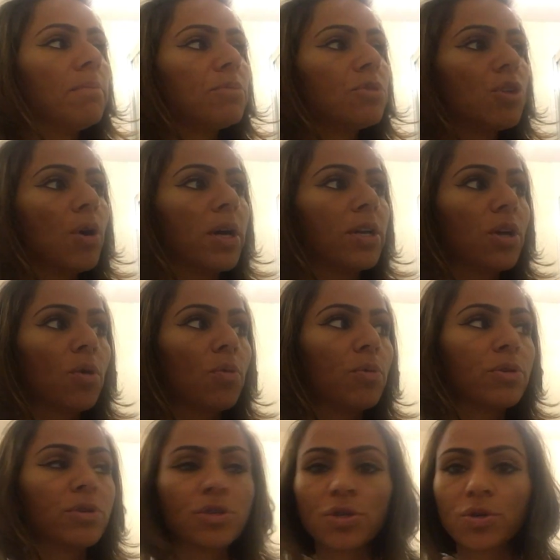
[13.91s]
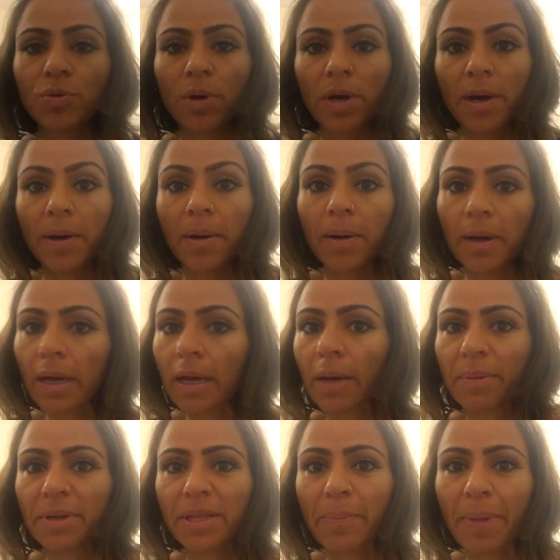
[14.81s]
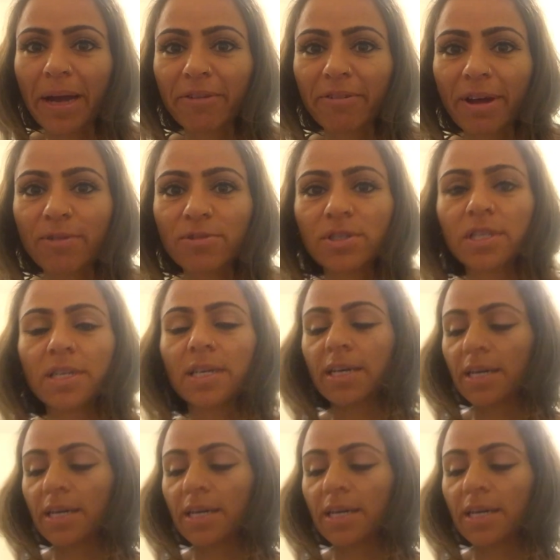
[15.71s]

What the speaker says: So I don't want to come in the background.